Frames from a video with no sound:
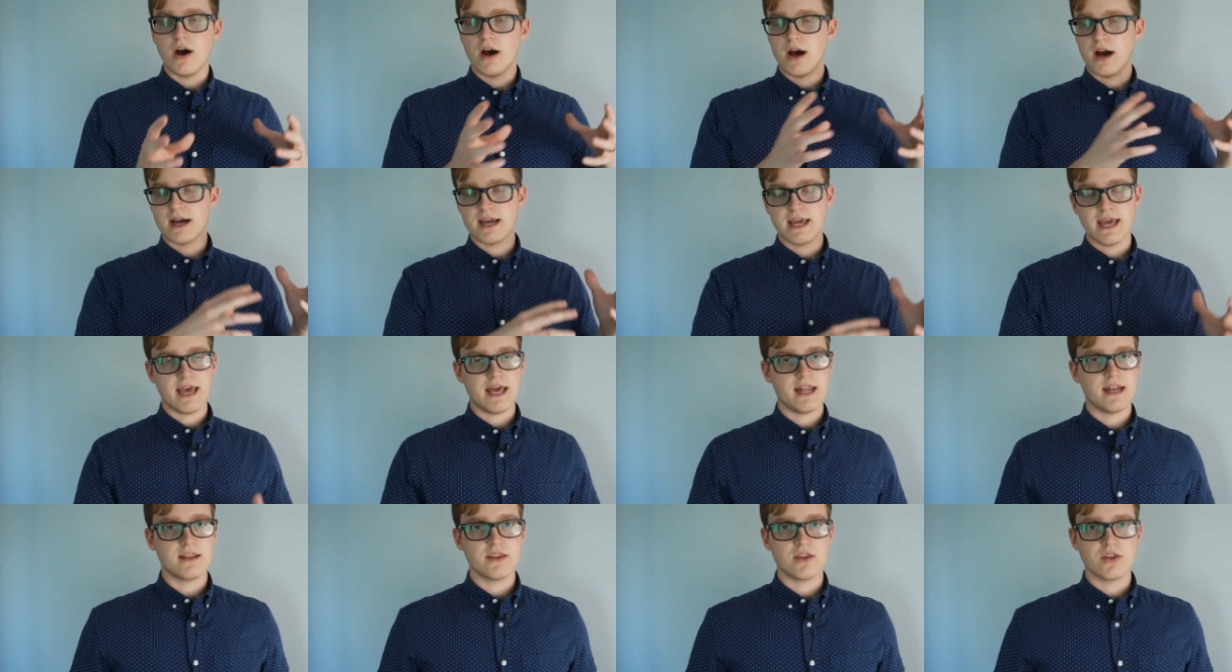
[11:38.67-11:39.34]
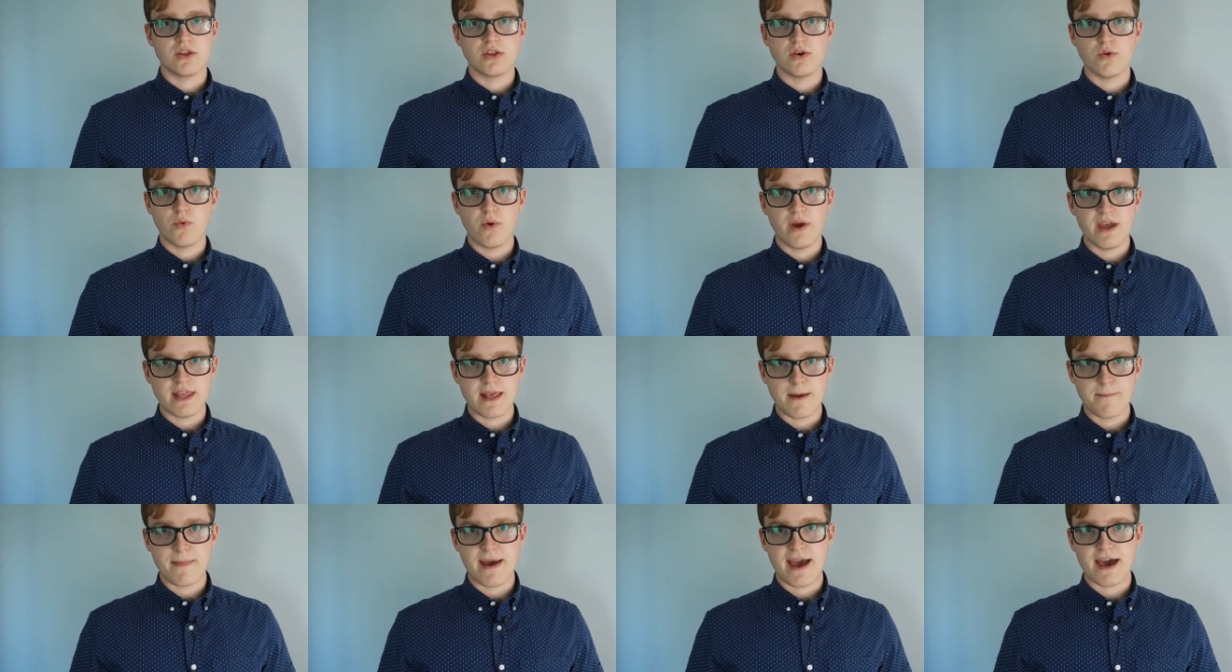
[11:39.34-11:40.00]
Again, the way
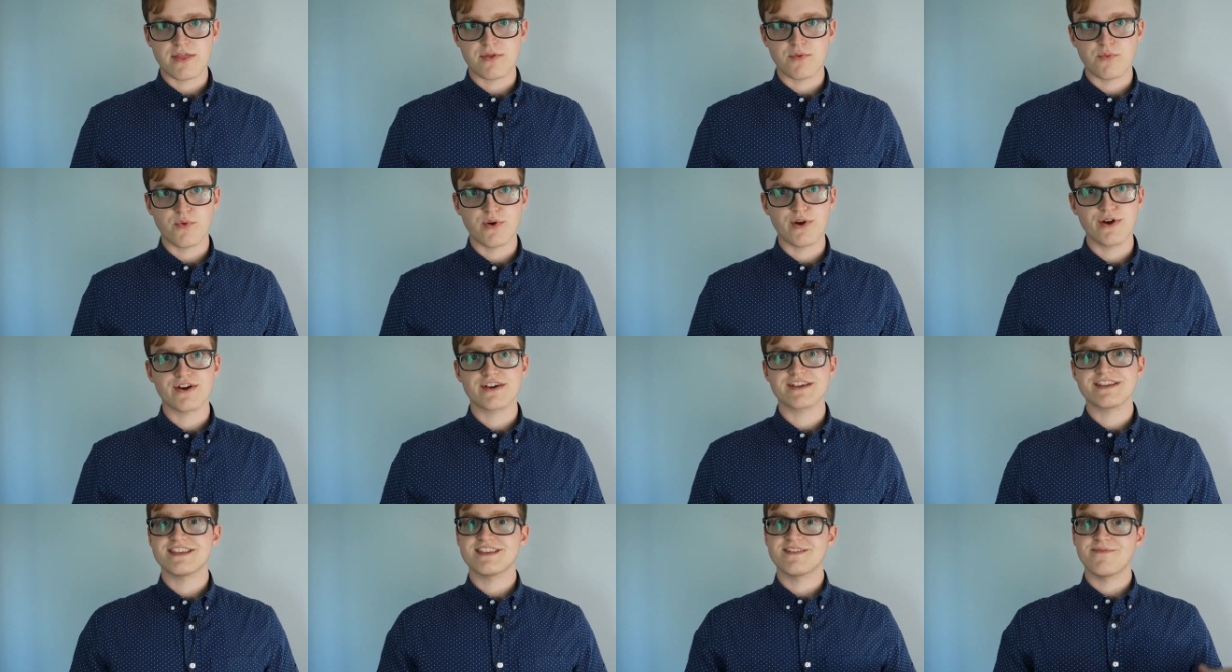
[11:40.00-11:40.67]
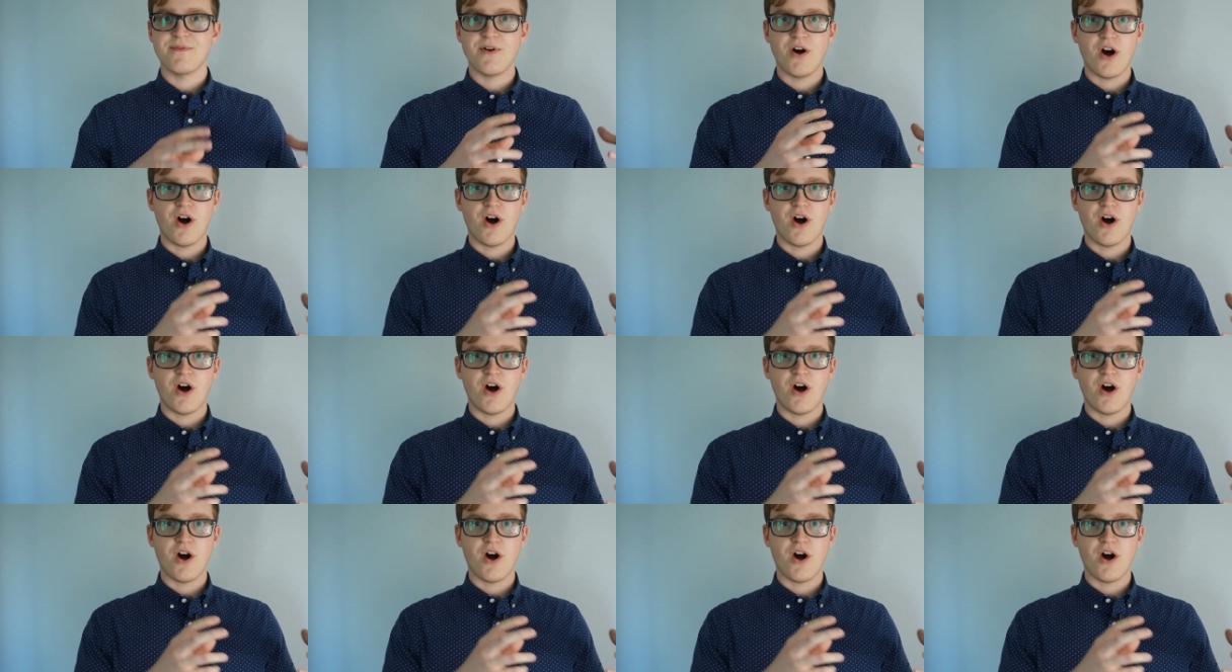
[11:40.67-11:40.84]
that math works,